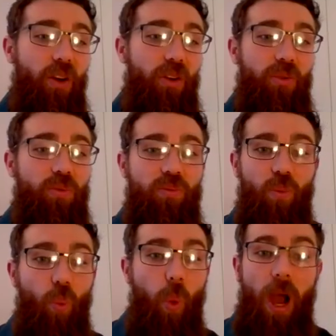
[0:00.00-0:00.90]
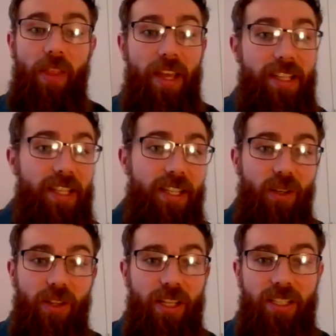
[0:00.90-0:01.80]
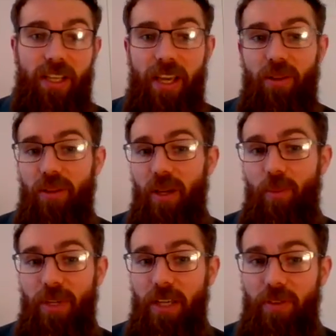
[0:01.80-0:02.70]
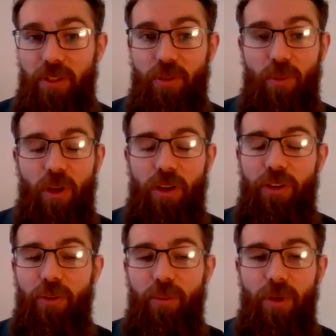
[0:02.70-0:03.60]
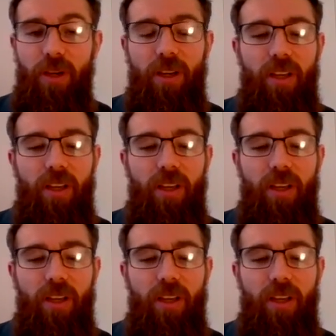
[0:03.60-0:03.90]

on where they sit on that scale, they'll be given some kind of number.